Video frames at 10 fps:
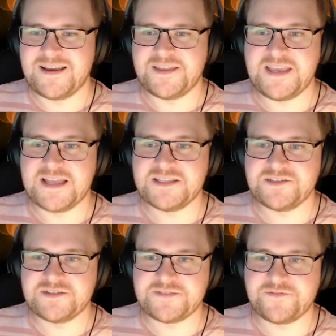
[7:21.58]
And the answer
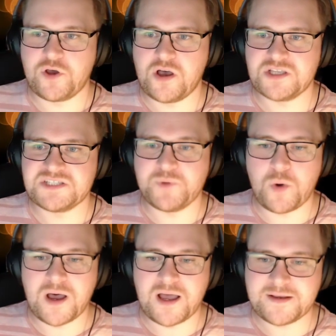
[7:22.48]
is, of course,
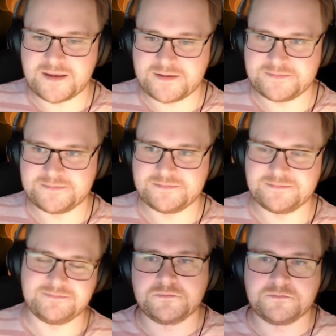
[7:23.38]
Moana.
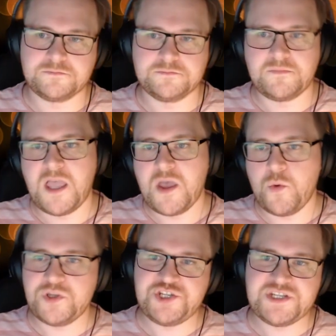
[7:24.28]

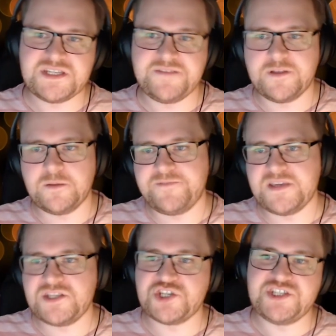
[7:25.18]
Which Disney film
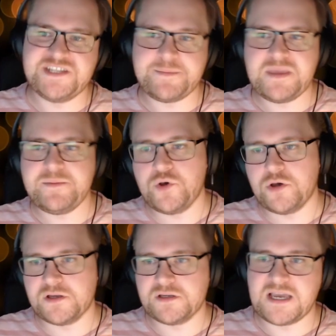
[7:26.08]
features Demi
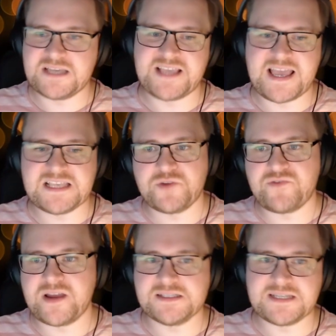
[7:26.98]
Moore as
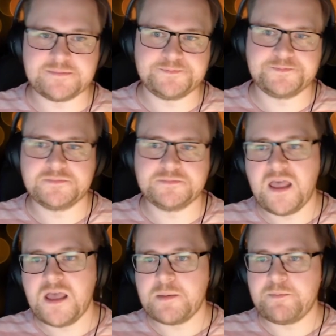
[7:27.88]
Esmeralda?
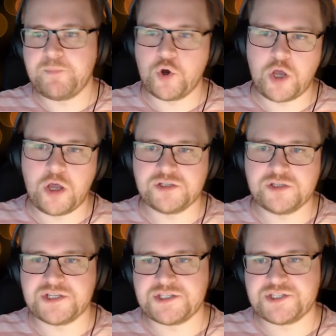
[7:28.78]

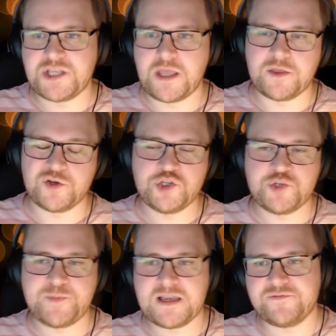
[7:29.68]
Pocahontas, The
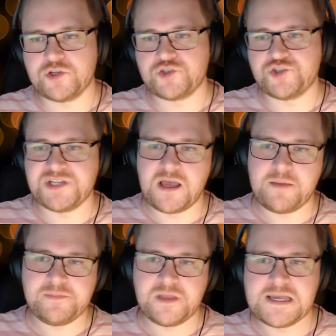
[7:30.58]
Hunchback of Notre
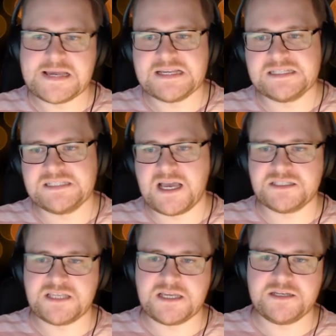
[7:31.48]
Dame,
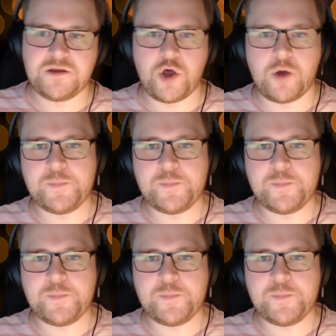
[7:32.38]
Tarzan, or